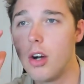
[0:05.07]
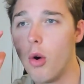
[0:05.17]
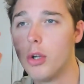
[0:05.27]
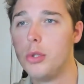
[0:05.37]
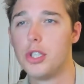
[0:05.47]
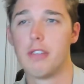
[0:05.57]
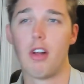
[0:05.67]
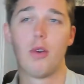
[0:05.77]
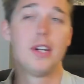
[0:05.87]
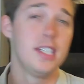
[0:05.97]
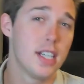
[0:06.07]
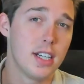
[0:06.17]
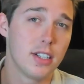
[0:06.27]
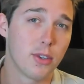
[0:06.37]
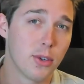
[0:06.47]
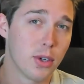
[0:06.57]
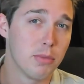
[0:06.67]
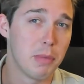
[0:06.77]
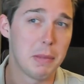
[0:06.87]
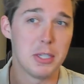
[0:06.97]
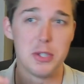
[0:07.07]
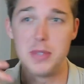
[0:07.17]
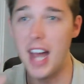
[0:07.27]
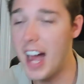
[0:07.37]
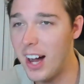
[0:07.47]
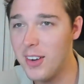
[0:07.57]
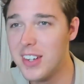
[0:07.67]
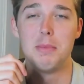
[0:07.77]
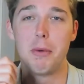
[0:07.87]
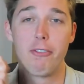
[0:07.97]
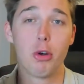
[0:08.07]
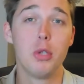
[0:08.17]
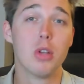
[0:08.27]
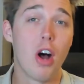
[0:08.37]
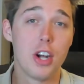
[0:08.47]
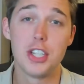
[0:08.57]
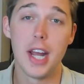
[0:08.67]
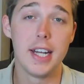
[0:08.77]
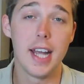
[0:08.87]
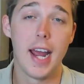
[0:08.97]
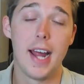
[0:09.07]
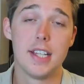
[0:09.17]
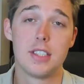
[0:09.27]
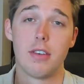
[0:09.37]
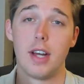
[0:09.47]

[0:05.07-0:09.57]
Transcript: or you should have already done, or maybe do now before you launch any ads,